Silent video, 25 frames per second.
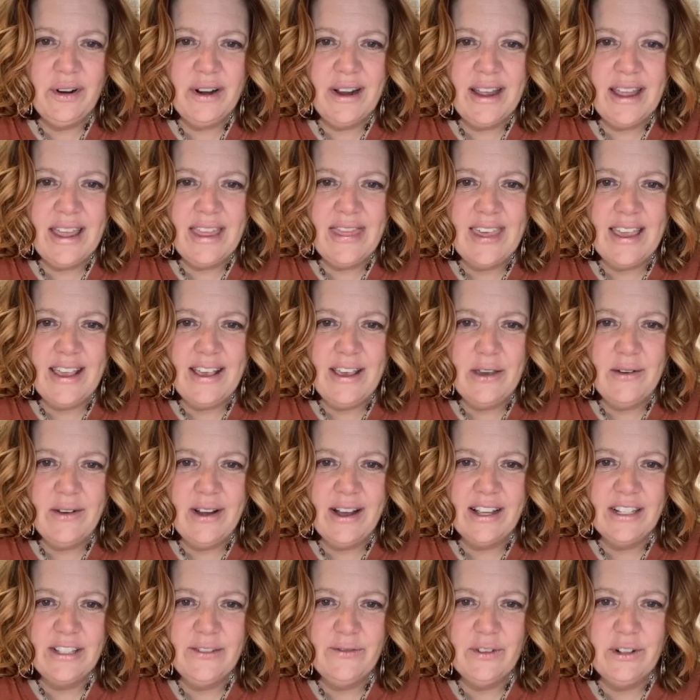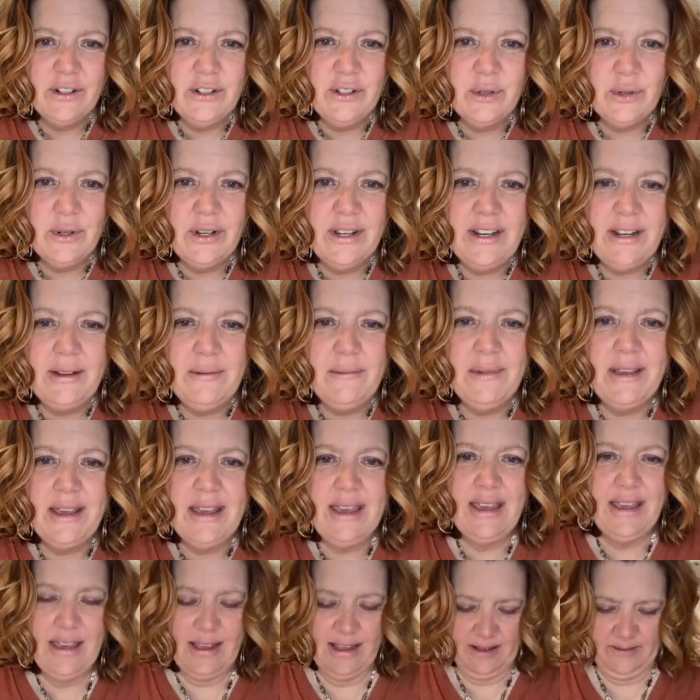Lori. Thank you guys for joining
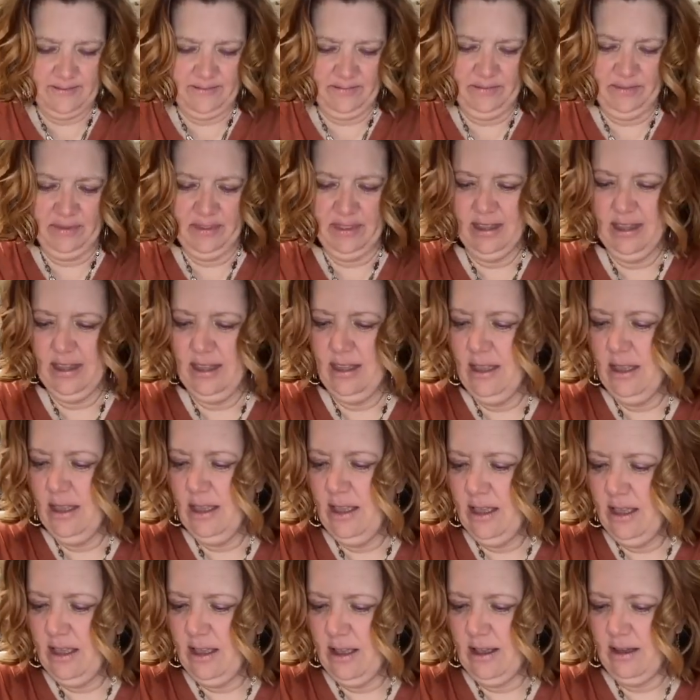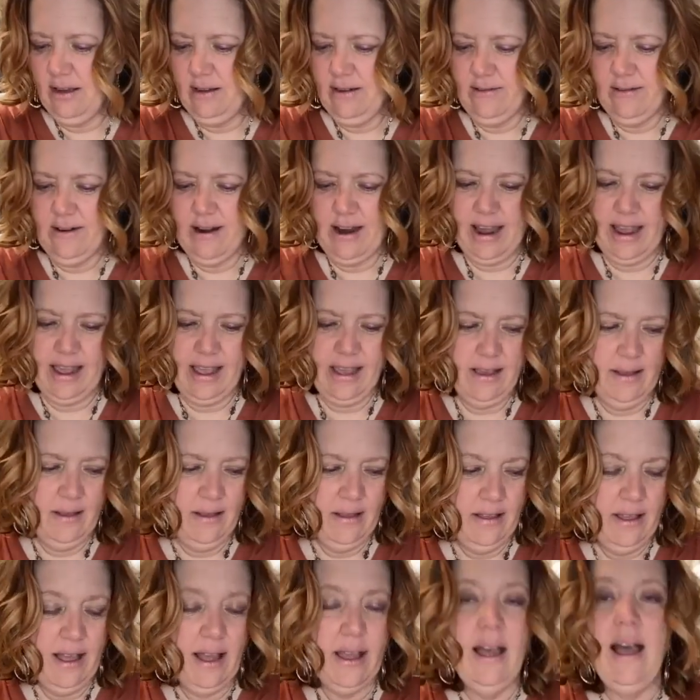me. All right,
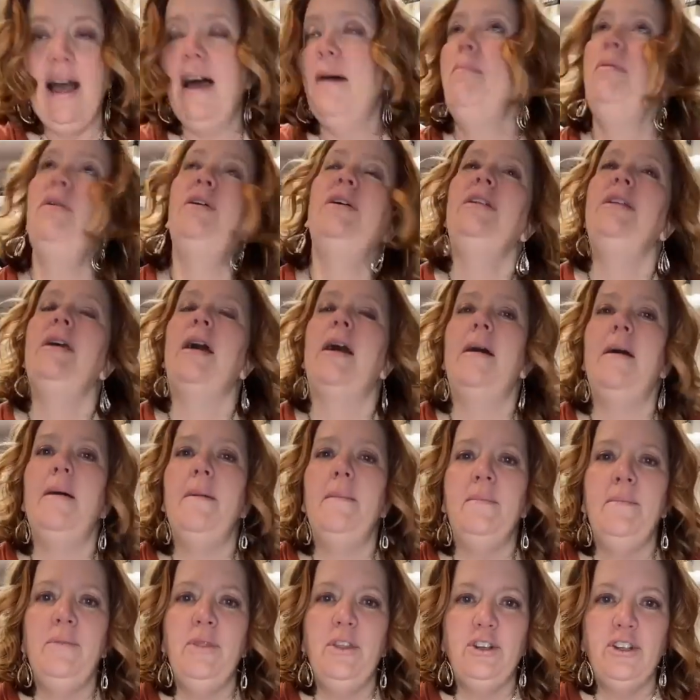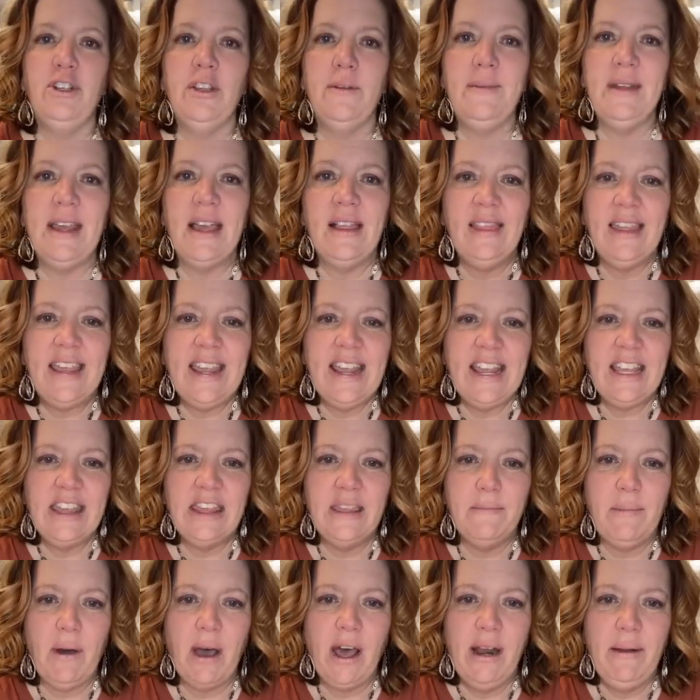I put there should be a link
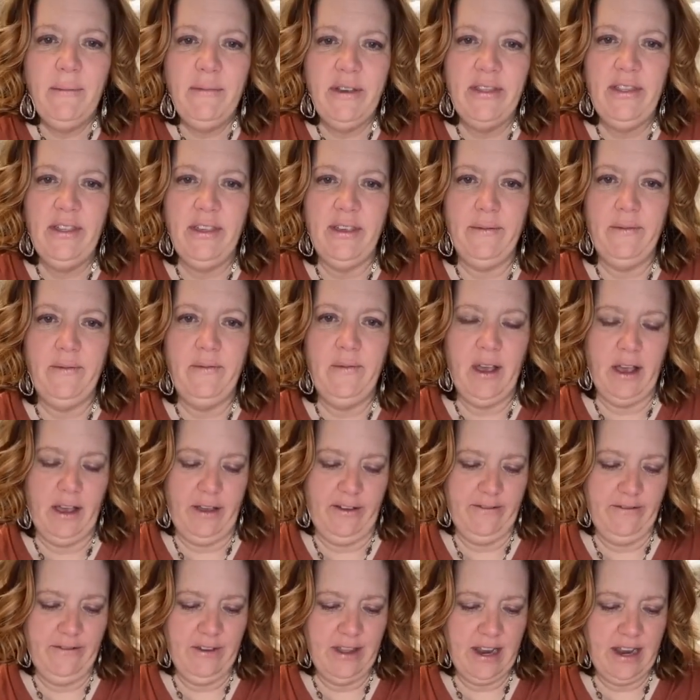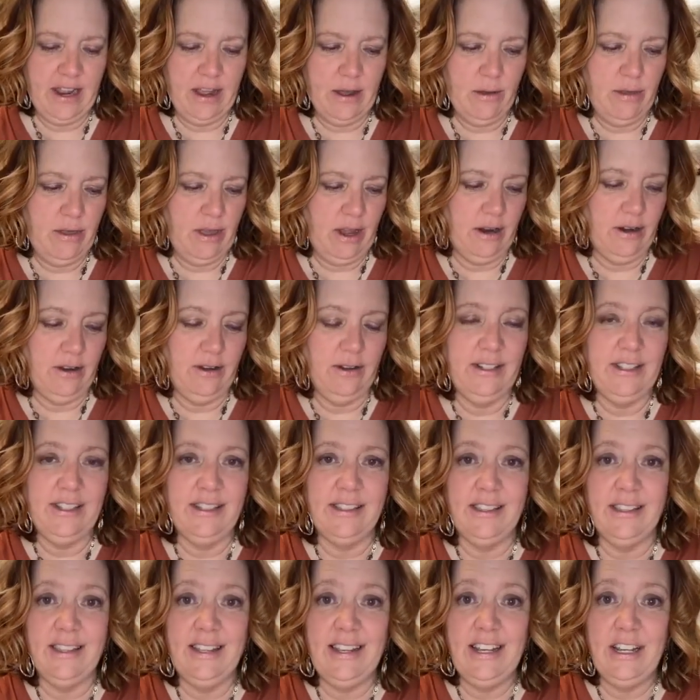at the bottom of the video there. It
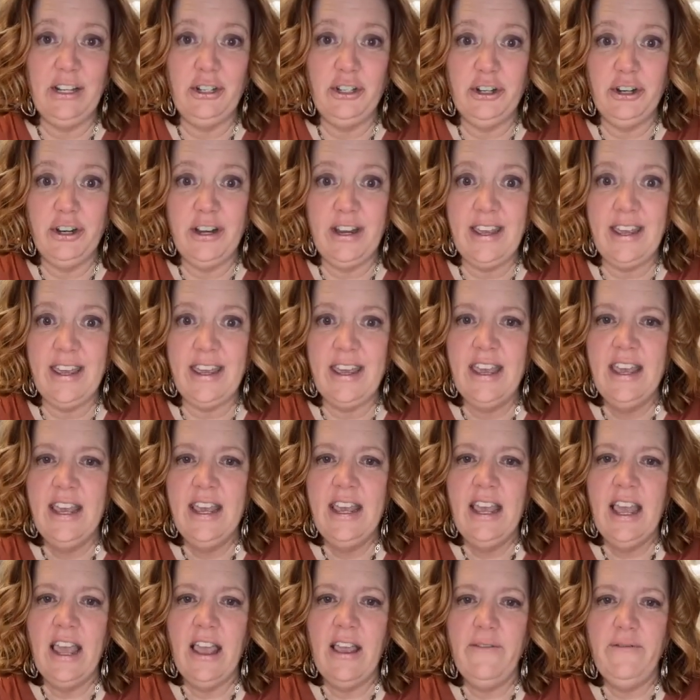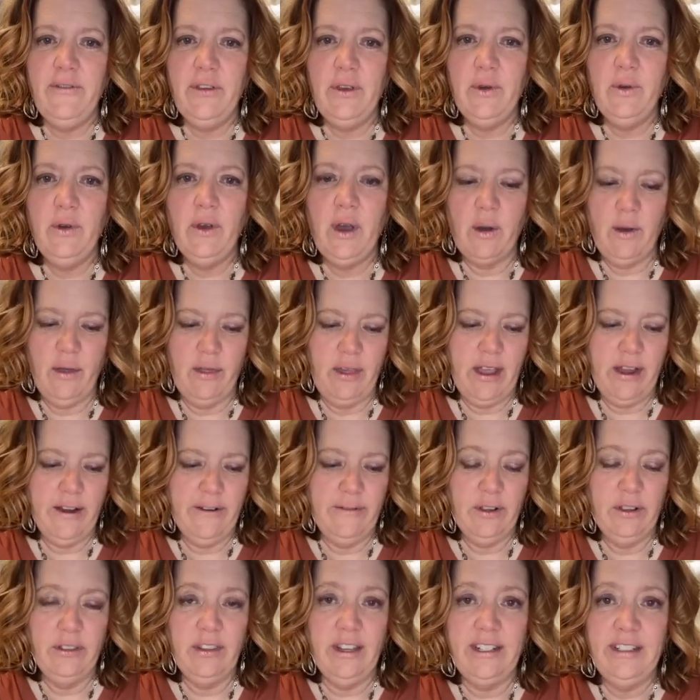says Linktree. If you go
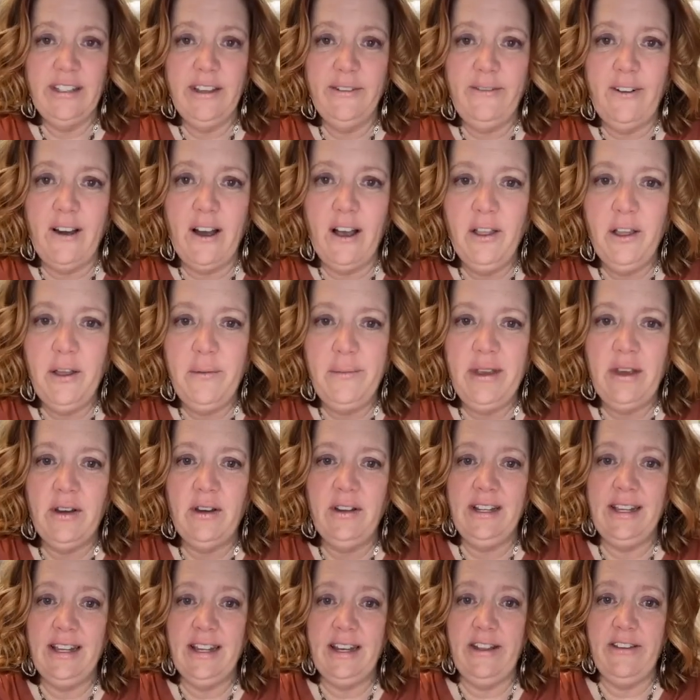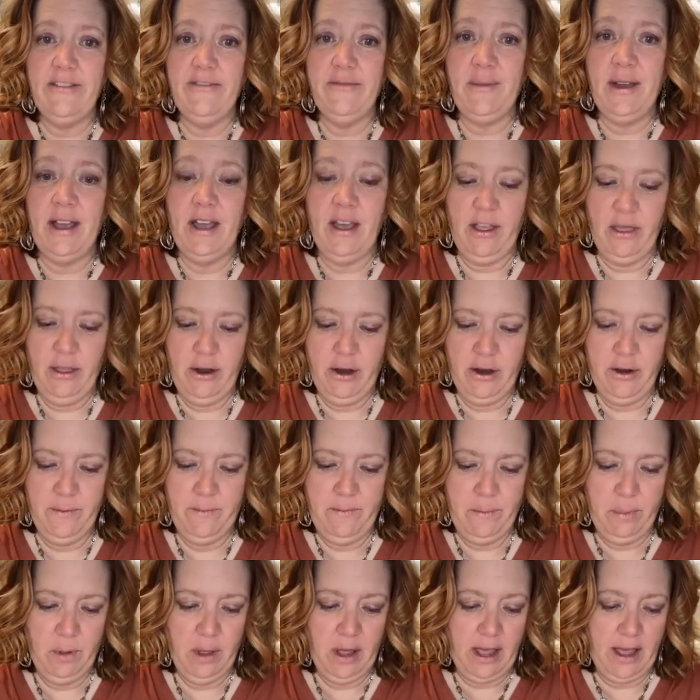there, if you'd like to follow me on any of my
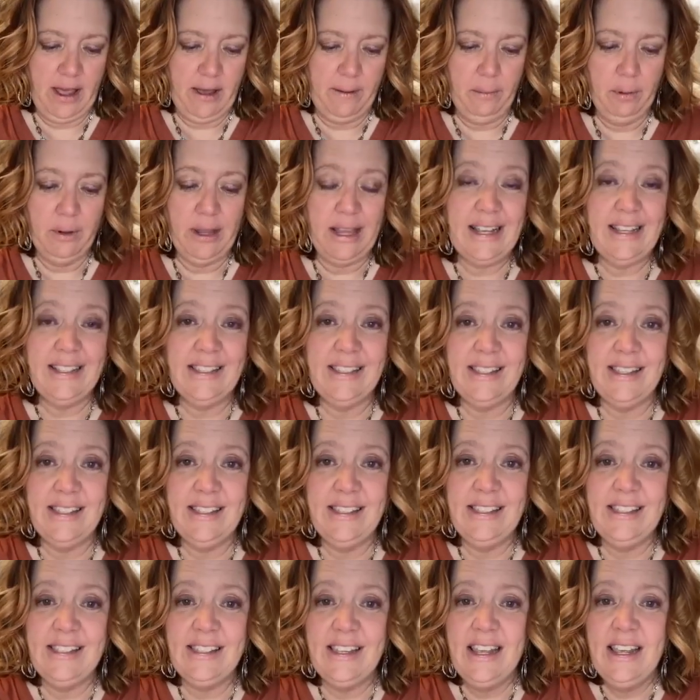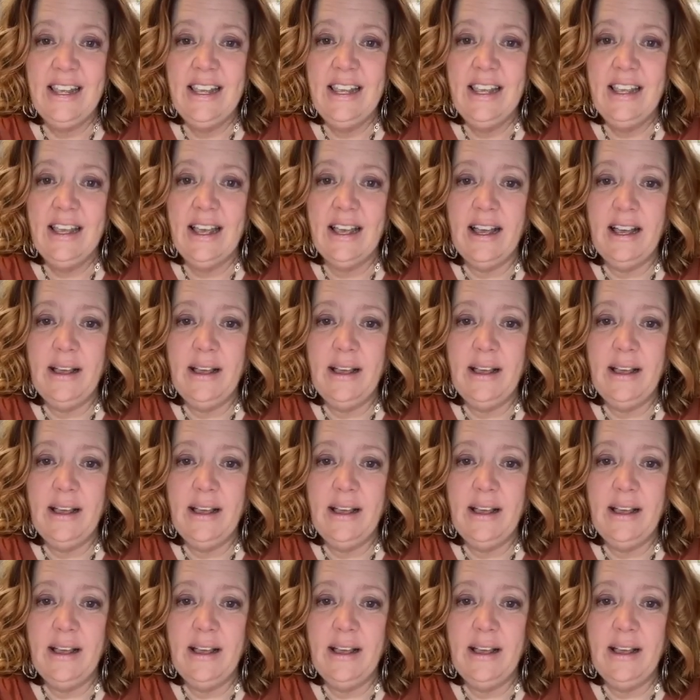other places,